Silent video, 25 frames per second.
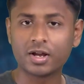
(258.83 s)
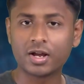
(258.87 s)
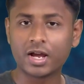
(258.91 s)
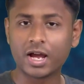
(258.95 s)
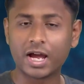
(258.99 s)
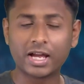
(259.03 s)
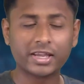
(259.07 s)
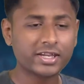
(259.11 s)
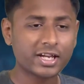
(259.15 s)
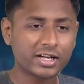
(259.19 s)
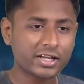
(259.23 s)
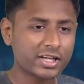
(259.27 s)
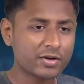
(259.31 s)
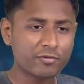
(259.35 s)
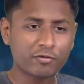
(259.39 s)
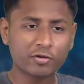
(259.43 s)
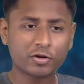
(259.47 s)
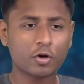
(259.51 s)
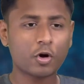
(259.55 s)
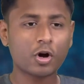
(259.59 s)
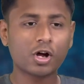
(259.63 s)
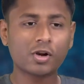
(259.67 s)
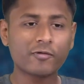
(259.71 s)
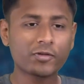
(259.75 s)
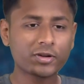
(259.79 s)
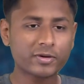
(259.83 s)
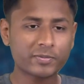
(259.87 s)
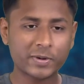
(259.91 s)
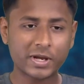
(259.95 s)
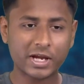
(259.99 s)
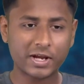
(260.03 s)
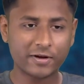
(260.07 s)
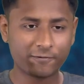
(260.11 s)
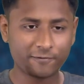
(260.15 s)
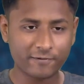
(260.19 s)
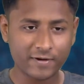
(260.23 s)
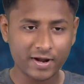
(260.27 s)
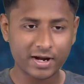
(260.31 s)
And that there would always be
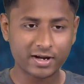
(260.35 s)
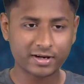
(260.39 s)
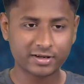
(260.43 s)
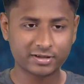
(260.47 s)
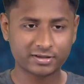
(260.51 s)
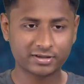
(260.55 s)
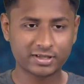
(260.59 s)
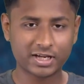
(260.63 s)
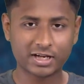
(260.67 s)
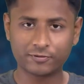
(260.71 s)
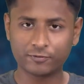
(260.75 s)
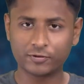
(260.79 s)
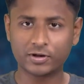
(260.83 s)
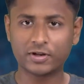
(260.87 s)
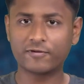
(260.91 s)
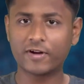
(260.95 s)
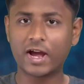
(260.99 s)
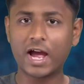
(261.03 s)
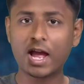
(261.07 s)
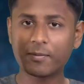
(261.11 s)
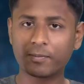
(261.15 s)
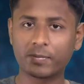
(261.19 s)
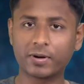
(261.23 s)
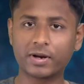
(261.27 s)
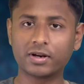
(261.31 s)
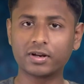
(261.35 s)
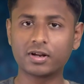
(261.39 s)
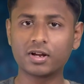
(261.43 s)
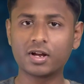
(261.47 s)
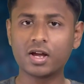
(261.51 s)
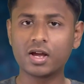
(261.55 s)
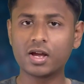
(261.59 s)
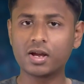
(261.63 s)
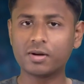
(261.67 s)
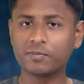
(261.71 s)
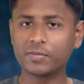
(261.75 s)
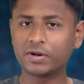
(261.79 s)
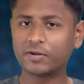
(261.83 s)
events that would have happened,
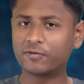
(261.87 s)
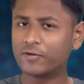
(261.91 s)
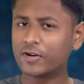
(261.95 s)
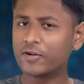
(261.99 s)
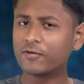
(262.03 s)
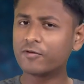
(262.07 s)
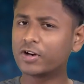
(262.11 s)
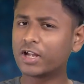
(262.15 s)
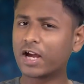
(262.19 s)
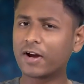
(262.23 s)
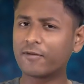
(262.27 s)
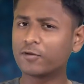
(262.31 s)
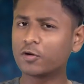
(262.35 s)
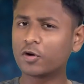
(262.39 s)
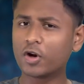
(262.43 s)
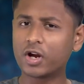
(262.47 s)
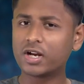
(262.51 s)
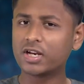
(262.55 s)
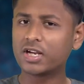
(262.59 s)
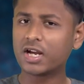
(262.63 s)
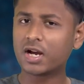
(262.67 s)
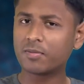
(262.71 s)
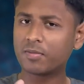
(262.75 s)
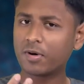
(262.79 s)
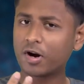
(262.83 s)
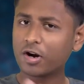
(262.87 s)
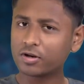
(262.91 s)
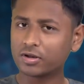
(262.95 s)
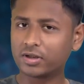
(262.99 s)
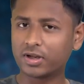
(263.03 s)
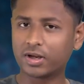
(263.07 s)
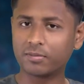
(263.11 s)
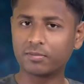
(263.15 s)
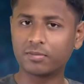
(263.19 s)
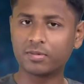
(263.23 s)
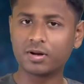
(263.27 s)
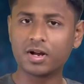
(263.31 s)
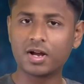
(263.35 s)
but we would have no idea about
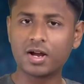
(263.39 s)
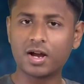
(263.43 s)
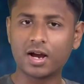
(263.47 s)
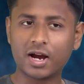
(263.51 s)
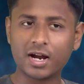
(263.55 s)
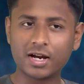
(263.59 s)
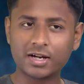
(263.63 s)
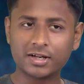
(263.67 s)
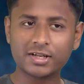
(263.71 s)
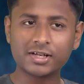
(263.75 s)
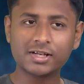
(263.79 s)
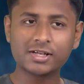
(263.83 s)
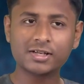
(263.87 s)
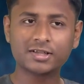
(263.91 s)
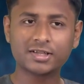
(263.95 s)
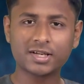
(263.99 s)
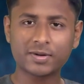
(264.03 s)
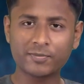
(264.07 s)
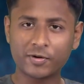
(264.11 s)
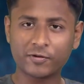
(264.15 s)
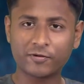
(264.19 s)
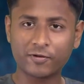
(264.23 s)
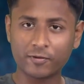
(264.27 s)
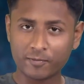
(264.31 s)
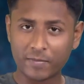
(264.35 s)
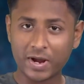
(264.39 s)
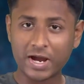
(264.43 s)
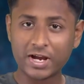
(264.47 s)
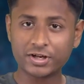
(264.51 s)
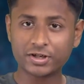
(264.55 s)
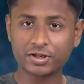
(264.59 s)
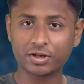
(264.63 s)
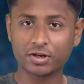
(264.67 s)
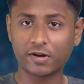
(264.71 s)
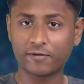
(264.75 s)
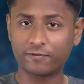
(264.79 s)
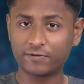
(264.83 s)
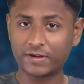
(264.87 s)
them until some
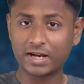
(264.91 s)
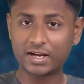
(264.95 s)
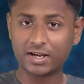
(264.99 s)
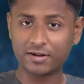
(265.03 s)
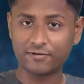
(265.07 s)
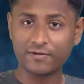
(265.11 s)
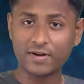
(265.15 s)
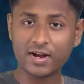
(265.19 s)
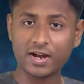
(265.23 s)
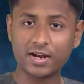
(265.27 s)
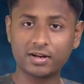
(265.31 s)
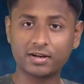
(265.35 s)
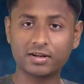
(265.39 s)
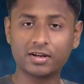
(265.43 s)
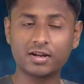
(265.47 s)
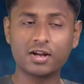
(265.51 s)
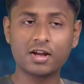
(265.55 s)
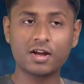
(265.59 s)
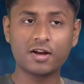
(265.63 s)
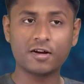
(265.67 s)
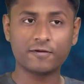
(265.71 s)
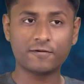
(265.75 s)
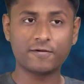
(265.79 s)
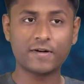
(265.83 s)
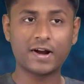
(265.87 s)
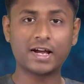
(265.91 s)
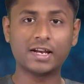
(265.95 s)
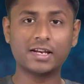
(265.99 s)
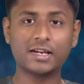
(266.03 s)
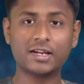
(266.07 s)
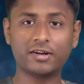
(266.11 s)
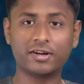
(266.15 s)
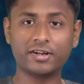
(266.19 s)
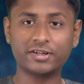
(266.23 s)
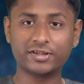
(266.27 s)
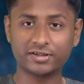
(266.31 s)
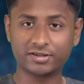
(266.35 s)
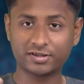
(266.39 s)
information of that event finally
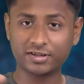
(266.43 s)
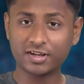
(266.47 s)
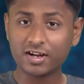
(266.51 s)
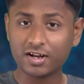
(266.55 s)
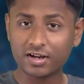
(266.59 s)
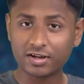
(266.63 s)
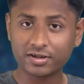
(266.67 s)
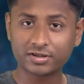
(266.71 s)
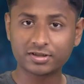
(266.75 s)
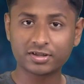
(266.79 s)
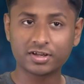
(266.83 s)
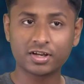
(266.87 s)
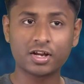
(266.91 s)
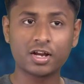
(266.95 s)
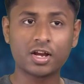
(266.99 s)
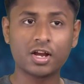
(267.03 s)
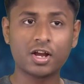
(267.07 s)
reaches us,